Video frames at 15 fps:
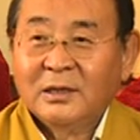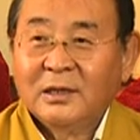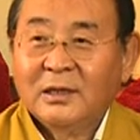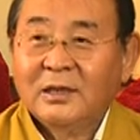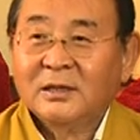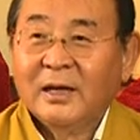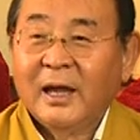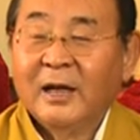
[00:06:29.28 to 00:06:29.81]

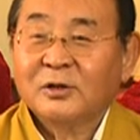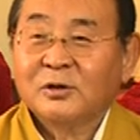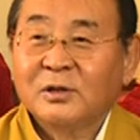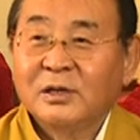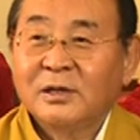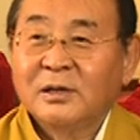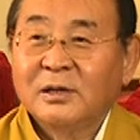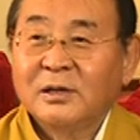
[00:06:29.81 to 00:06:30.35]
is
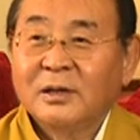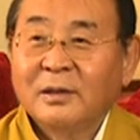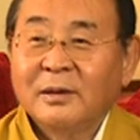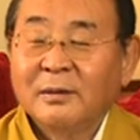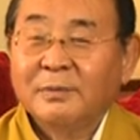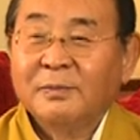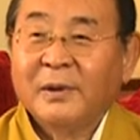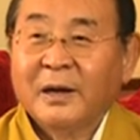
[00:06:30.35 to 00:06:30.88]
actually
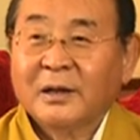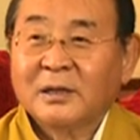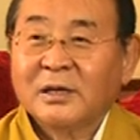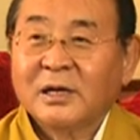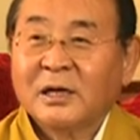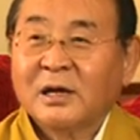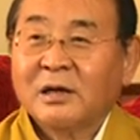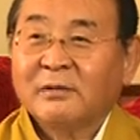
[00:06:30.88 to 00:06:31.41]

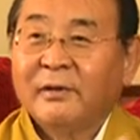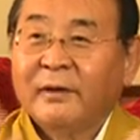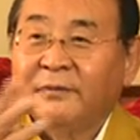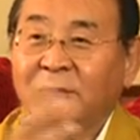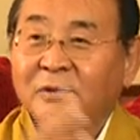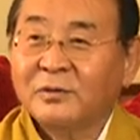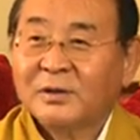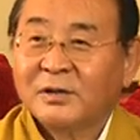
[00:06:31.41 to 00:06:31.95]
taking
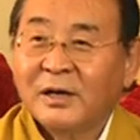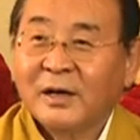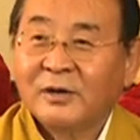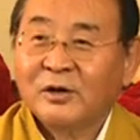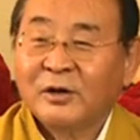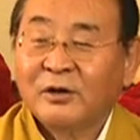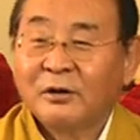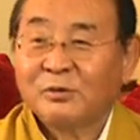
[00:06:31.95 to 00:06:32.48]
refuge and
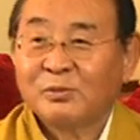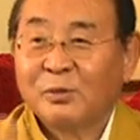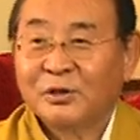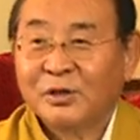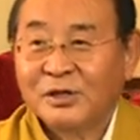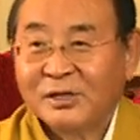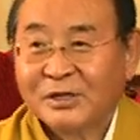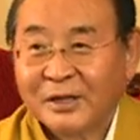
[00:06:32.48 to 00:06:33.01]
generous
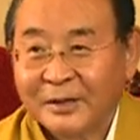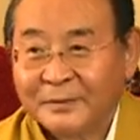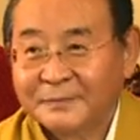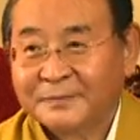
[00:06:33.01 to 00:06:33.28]
bodhicitta.